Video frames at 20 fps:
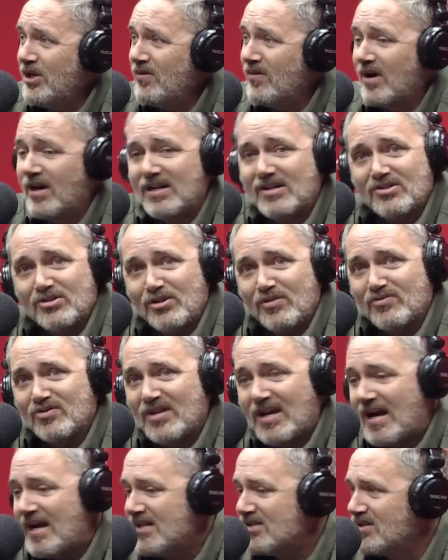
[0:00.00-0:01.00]
You've
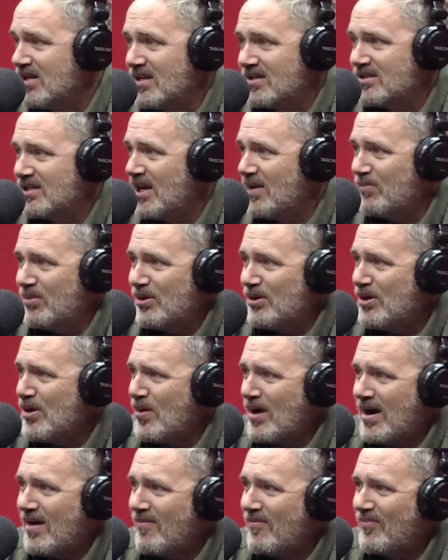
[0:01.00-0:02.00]
sized us up. You
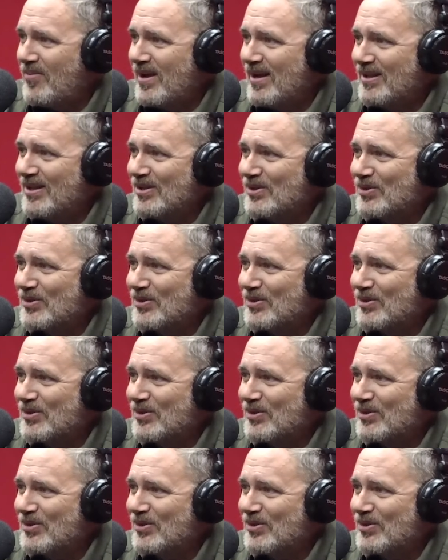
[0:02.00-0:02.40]
know how big